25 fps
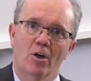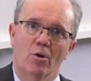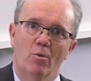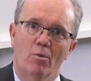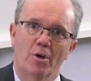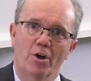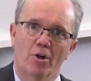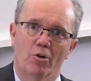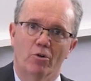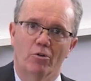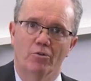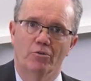
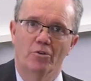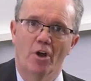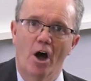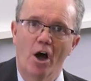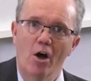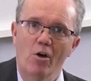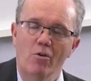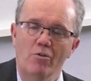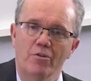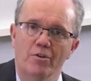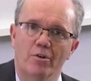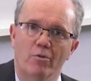We all
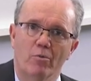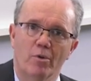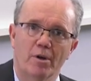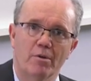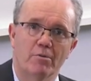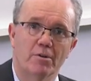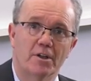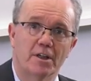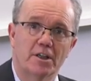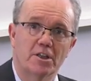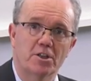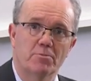know that
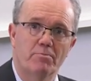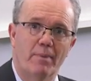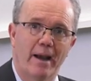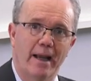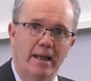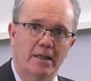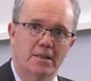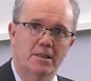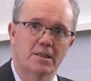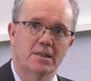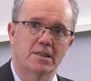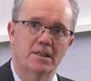we would
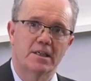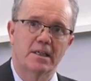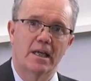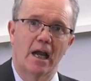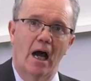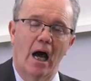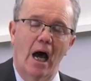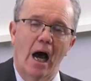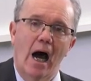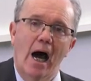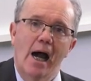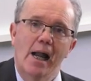expect to see
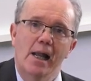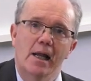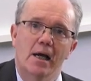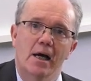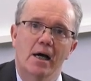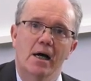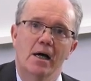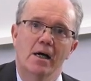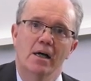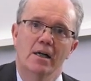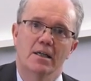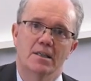
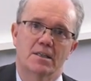higher